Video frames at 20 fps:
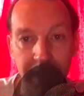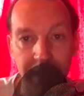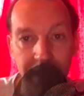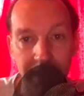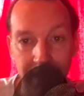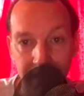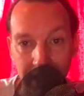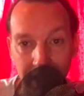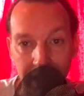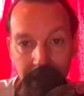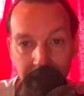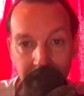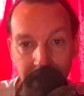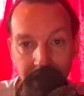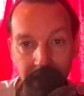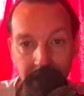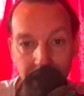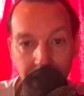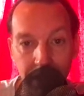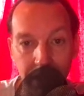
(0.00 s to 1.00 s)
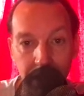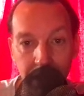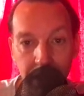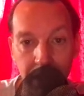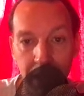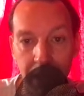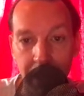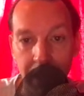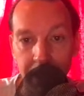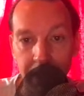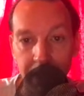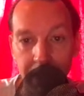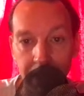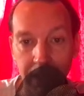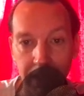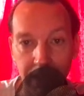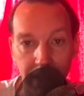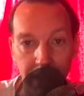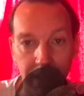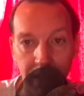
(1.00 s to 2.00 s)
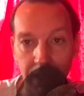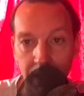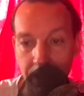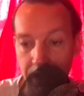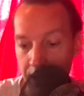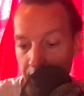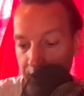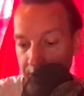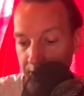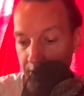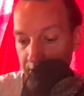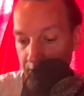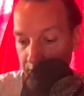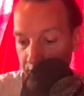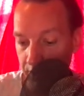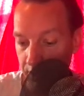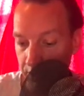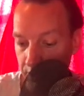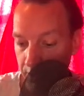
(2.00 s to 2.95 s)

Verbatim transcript: select it and delete it. That's it.